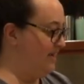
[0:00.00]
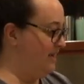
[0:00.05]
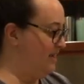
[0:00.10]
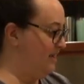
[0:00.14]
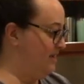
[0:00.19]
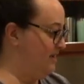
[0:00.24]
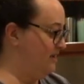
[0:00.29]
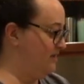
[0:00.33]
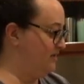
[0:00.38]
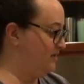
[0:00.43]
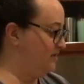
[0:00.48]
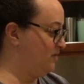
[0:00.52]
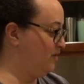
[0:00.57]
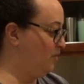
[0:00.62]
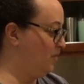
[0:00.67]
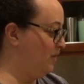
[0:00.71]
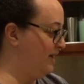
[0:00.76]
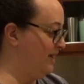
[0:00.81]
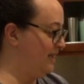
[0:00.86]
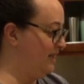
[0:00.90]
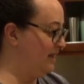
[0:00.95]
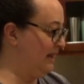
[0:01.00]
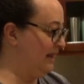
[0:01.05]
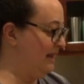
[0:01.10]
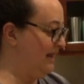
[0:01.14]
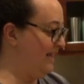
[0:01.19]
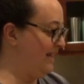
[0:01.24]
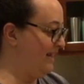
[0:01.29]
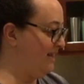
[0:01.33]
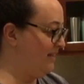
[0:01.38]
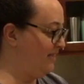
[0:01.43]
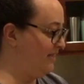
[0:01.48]
it is quite
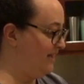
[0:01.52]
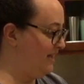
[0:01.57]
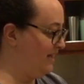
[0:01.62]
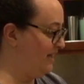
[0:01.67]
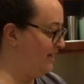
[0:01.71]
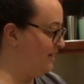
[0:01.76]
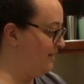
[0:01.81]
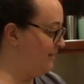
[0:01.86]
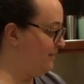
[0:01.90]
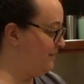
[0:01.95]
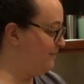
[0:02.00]
lengthy.